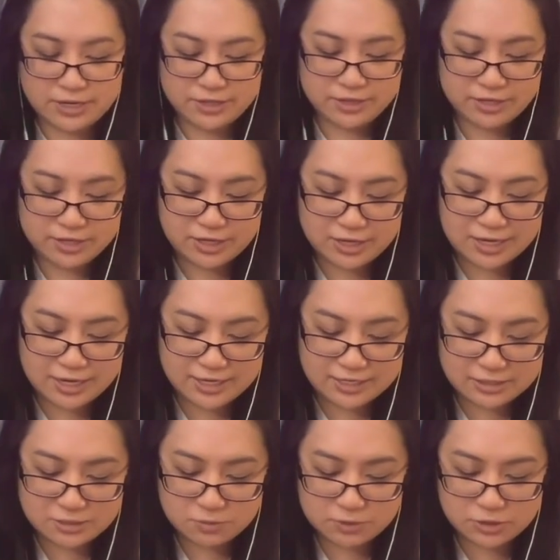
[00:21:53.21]
the
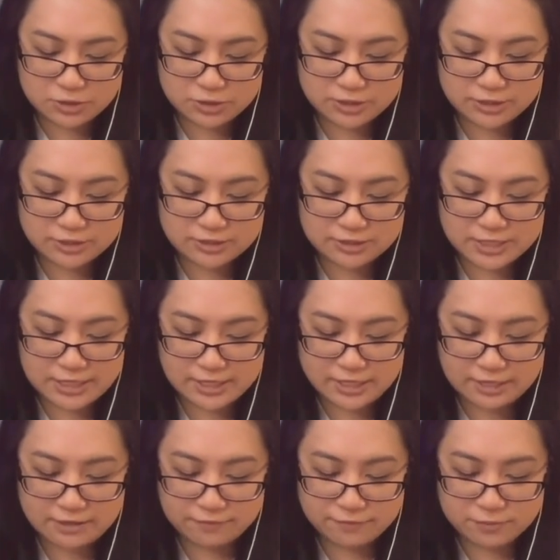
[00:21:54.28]
height, which is
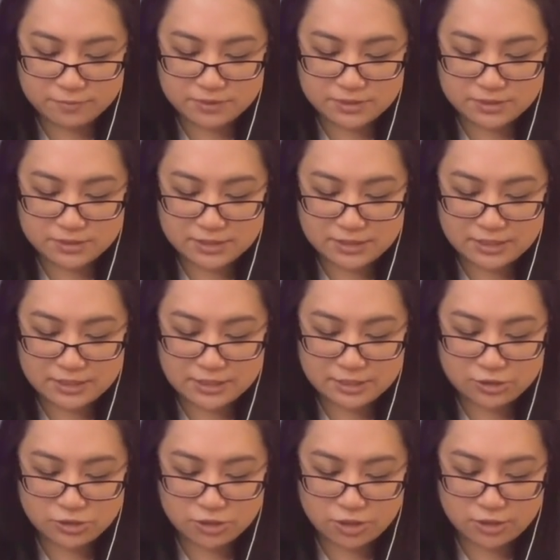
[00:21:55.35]
taking from C and
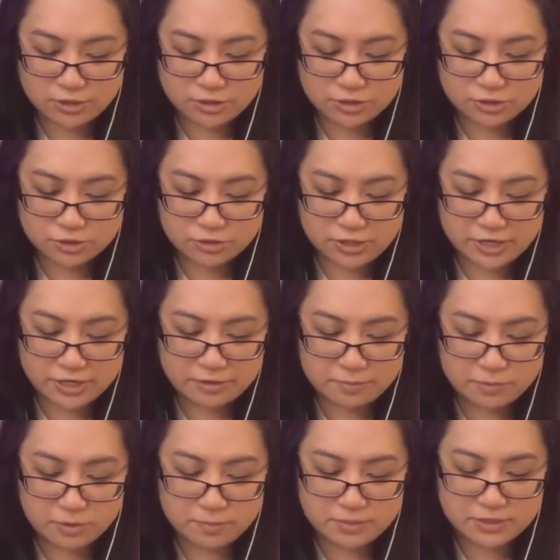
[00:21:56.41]
drawing straight
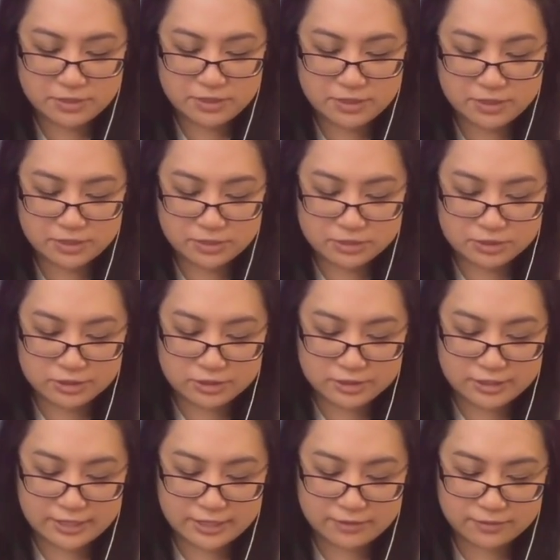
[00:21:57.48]
perpendicular
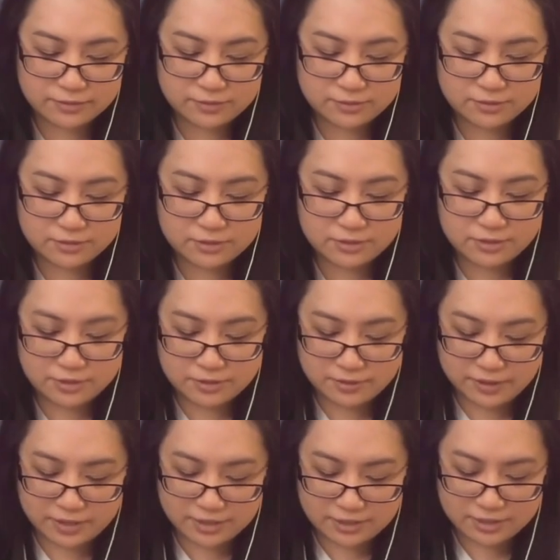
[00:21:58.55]
down.
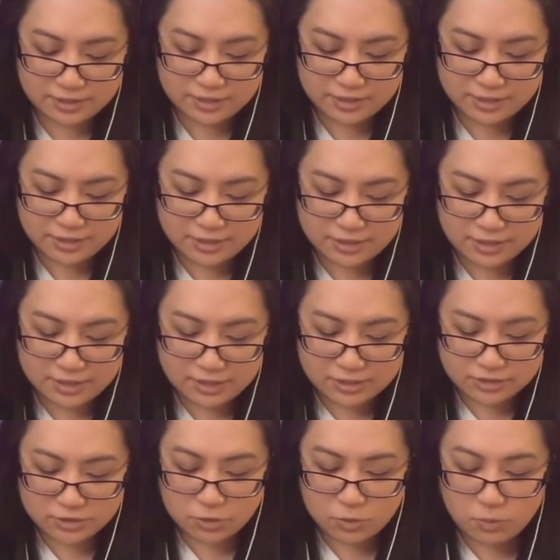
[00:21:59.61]
Okay,
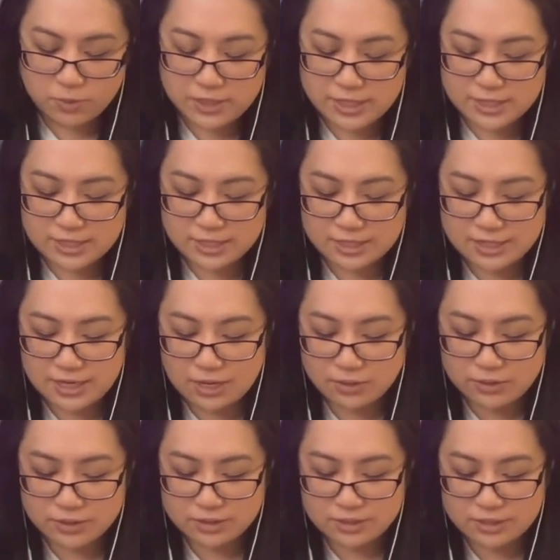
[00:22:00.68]
so we can
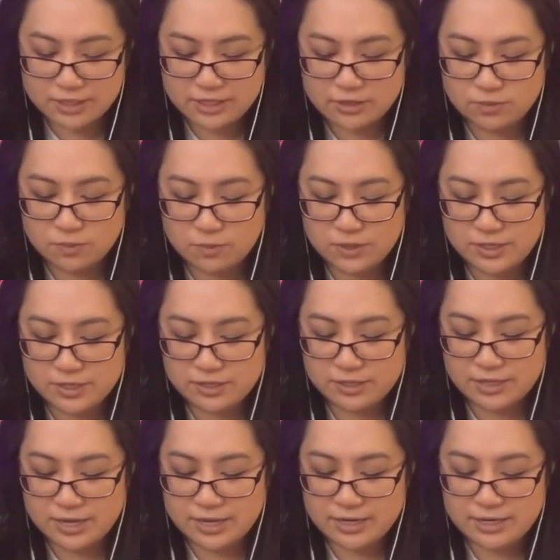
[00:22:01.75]
calculate what
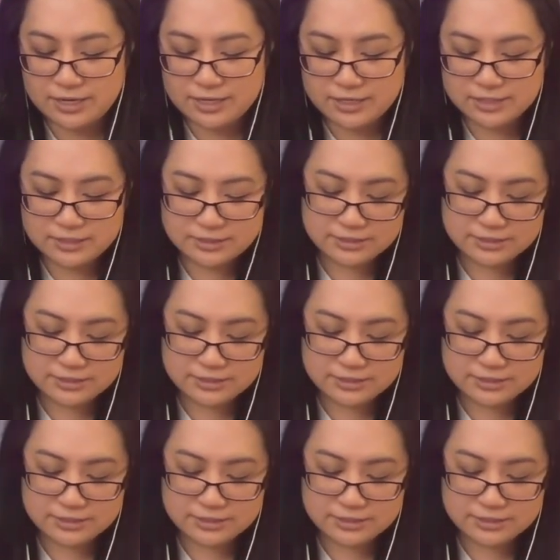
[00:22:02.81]
that is.